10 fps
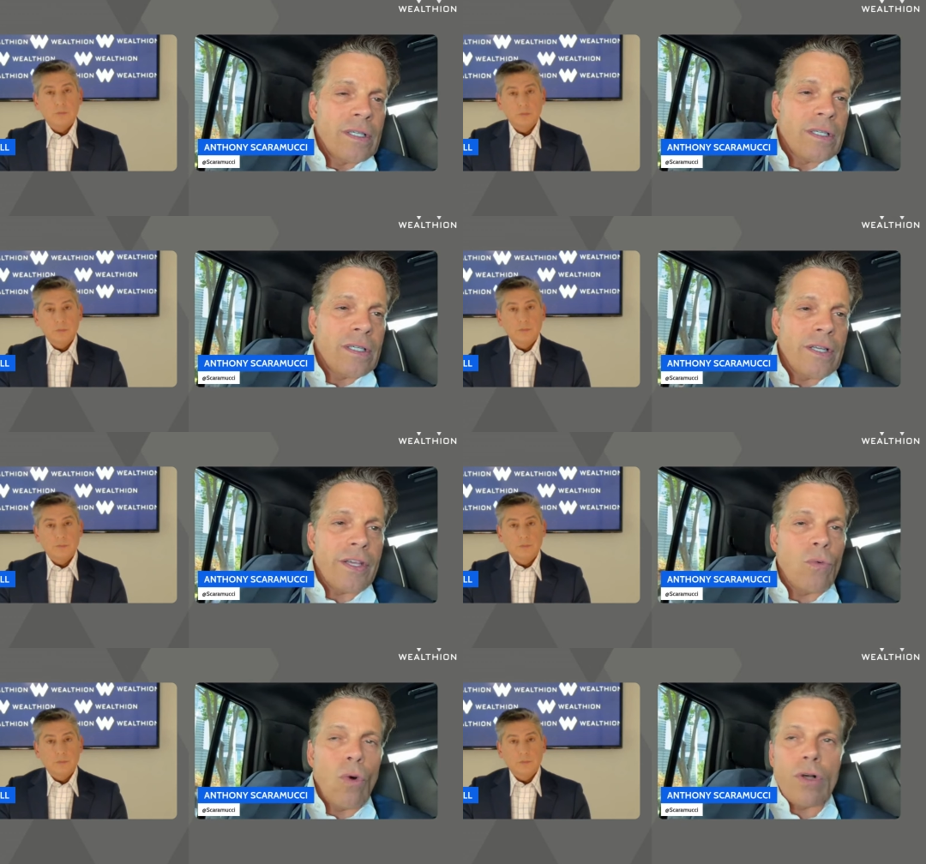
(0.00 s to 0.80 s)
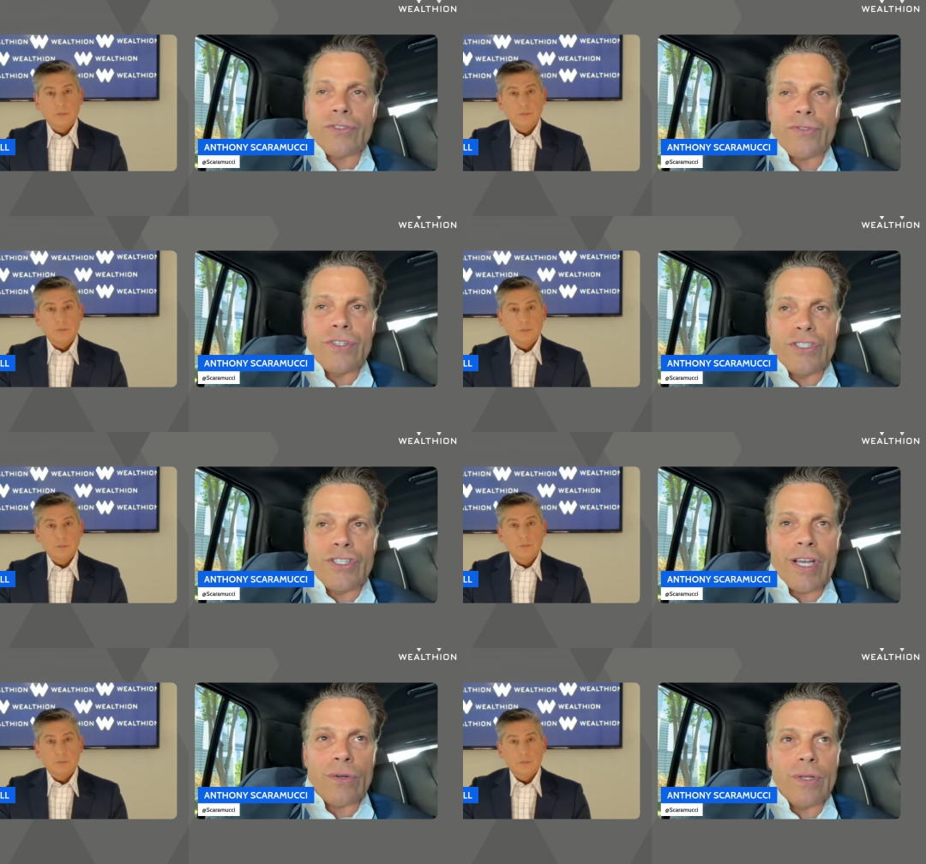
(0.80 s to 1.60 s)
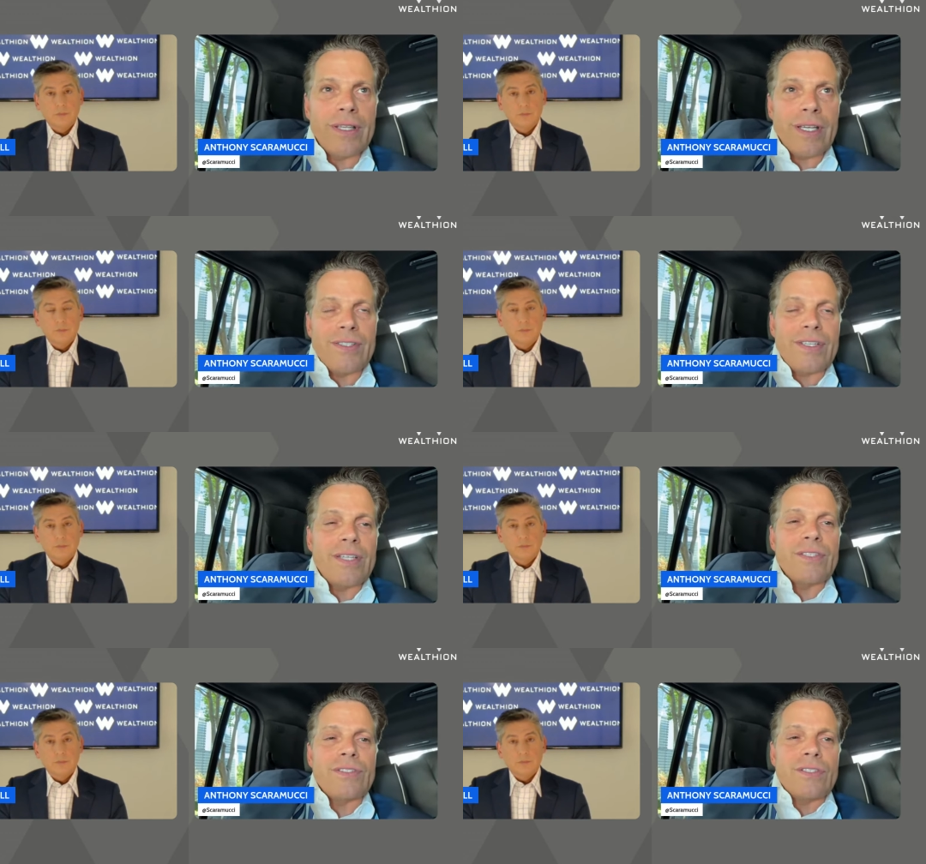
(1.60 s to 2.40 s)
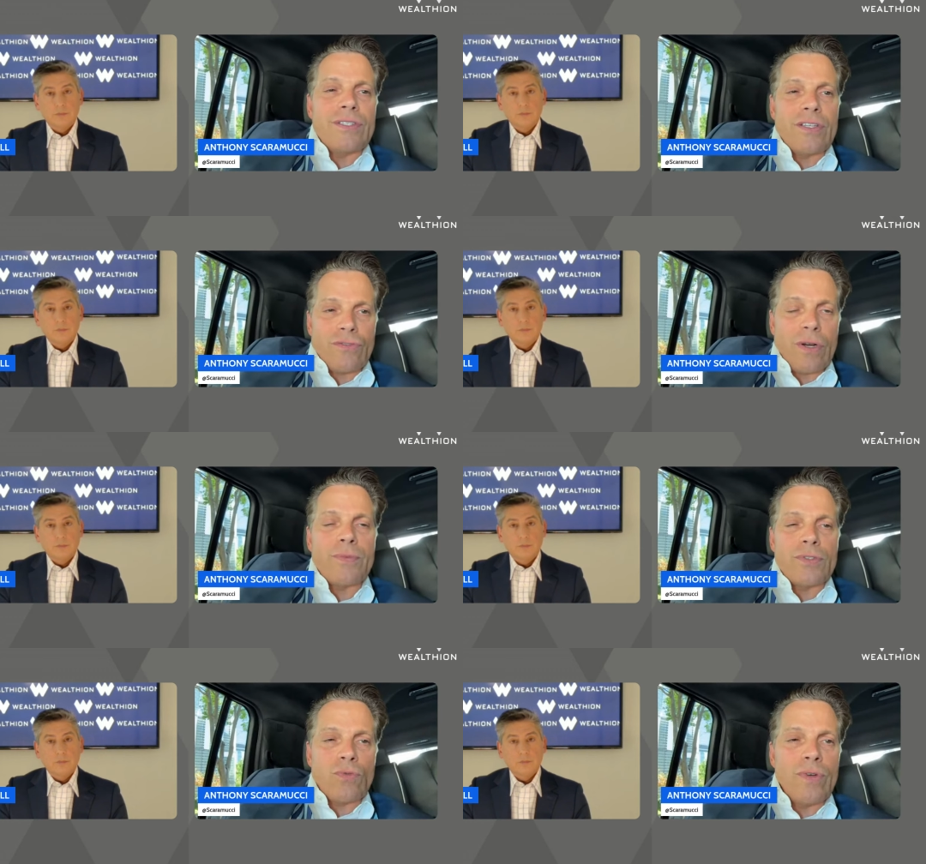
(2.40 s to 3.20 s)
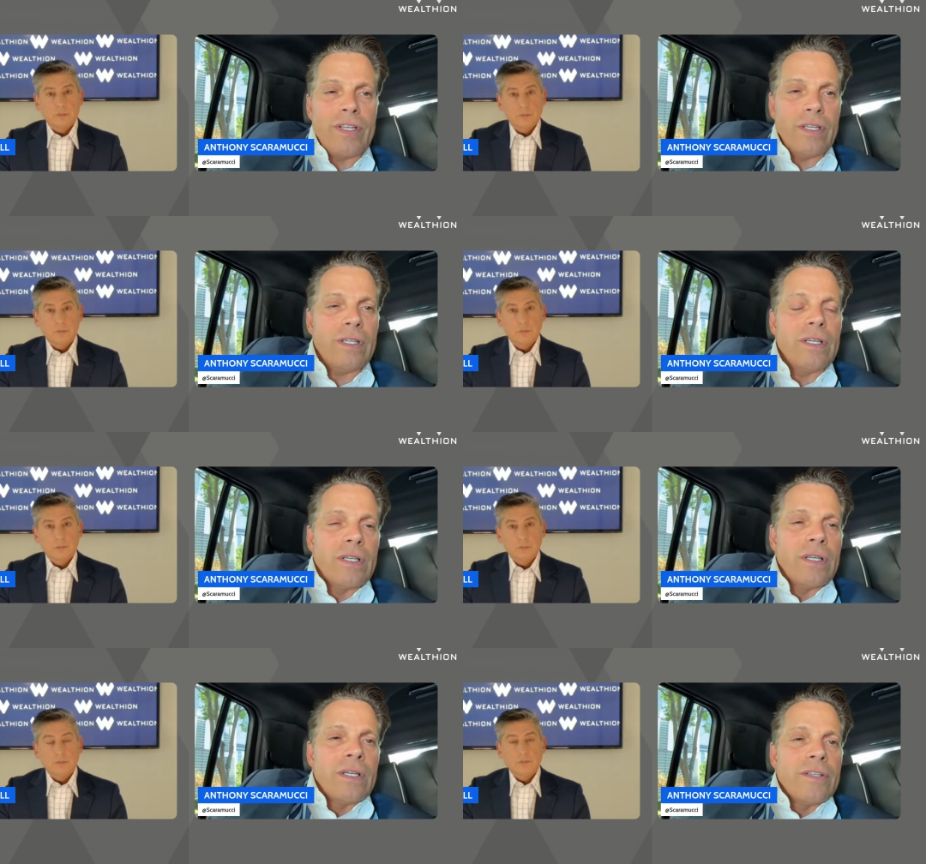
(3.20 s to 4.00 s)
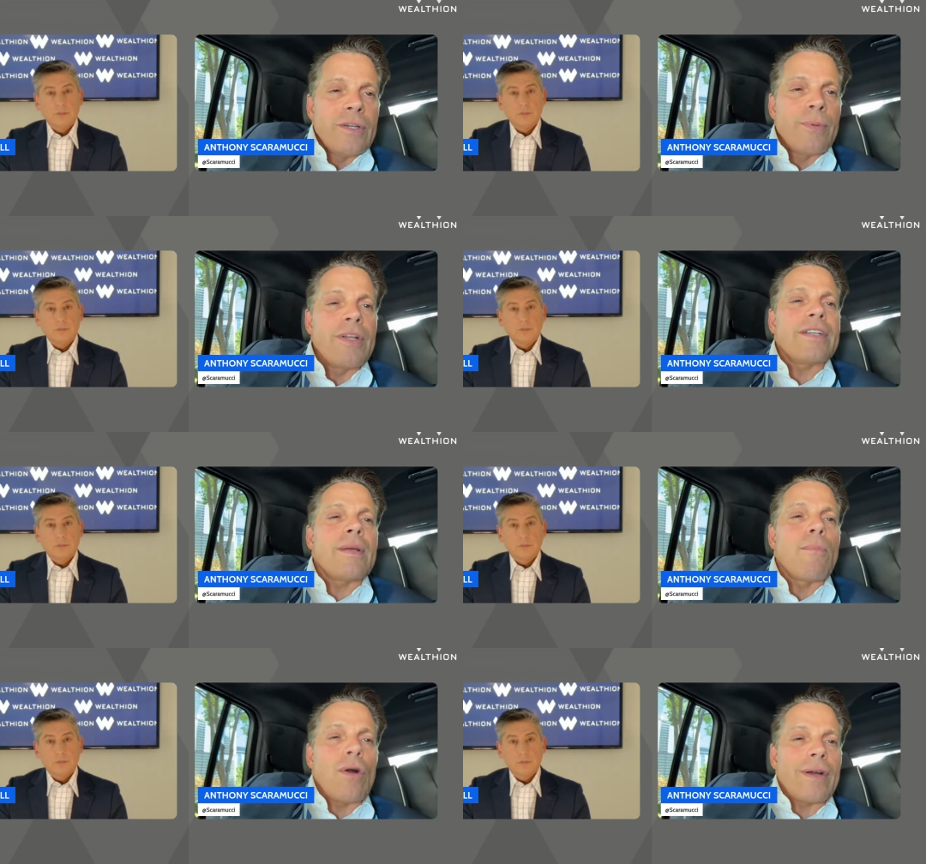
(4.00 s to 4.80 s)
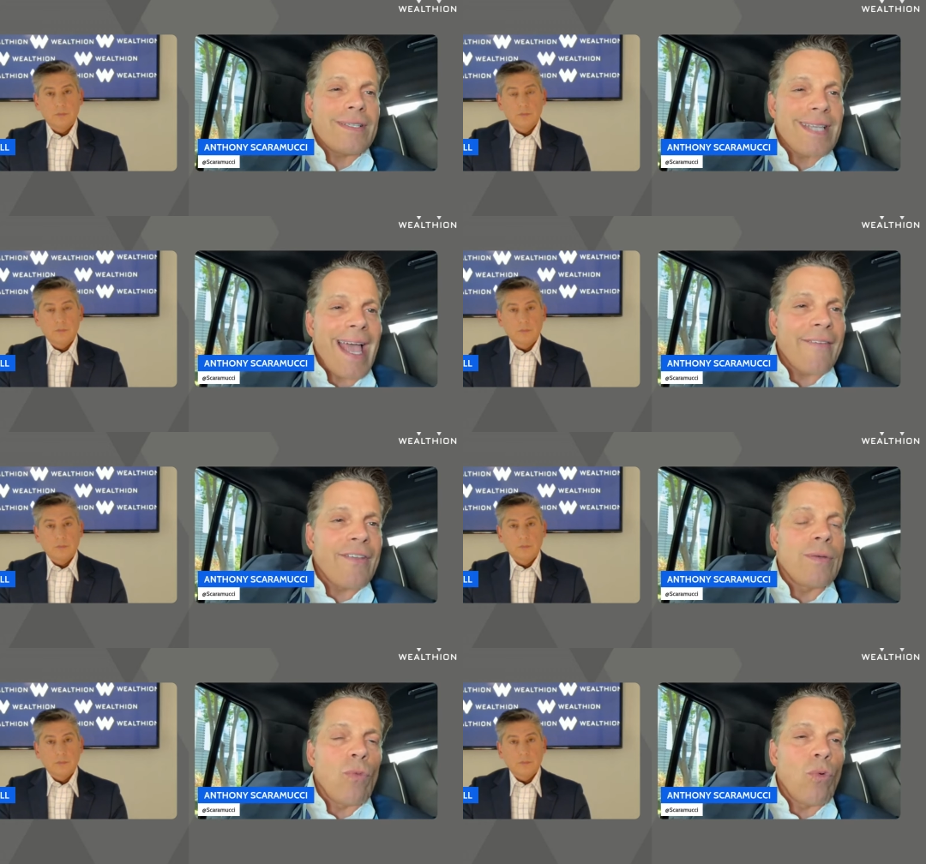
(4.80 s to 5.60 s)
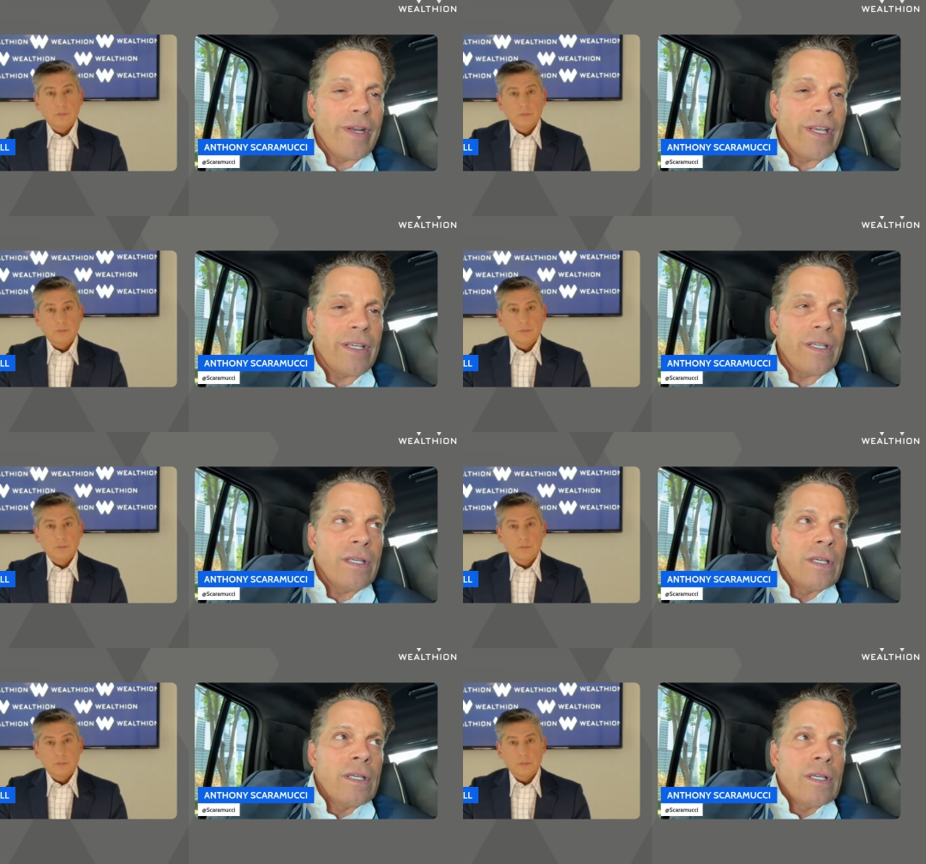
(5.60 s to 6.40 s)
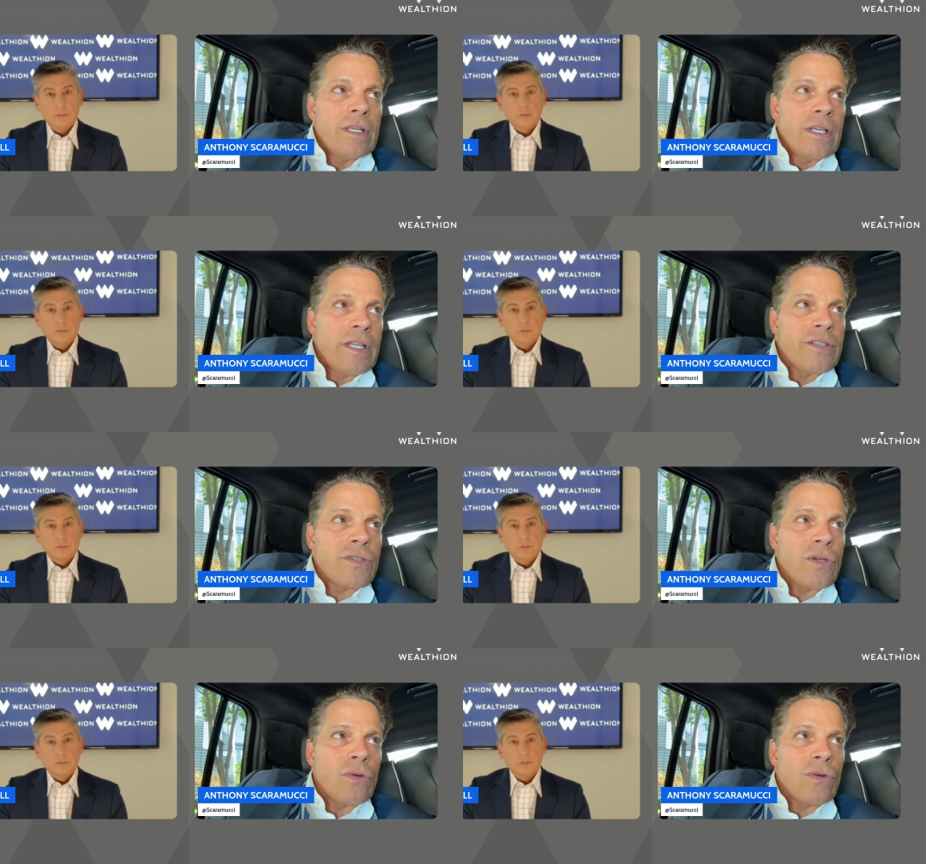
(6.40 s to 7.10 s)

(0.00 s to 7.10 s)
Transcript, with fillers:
Speaker 1: Uh, I think Wall Street generally, the consensus is that Trump is winning. The predictive markets have him winning. And